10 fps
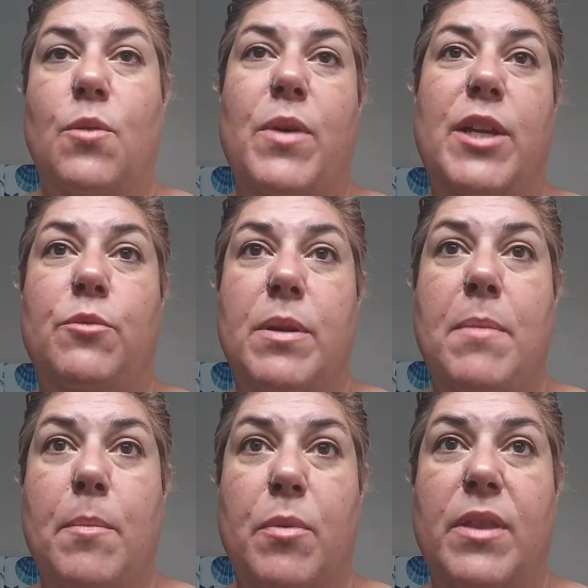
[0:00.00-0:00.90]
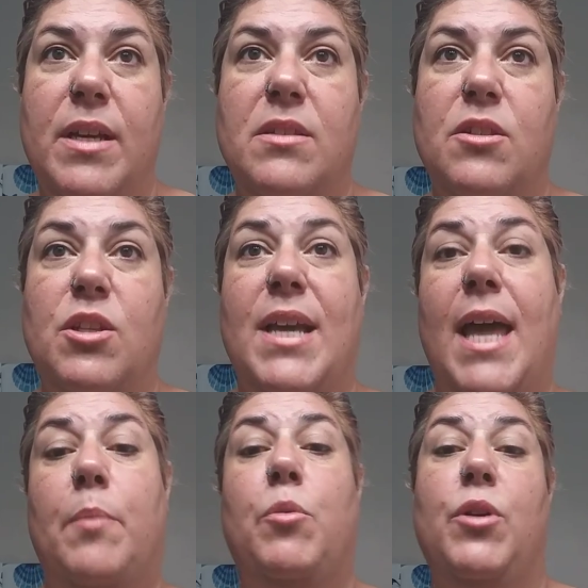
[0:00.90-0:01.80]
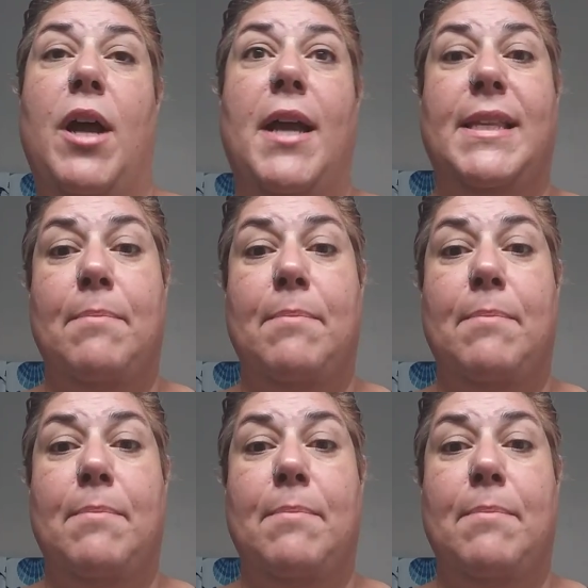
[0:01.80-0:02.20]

the way to remember this is you got to put on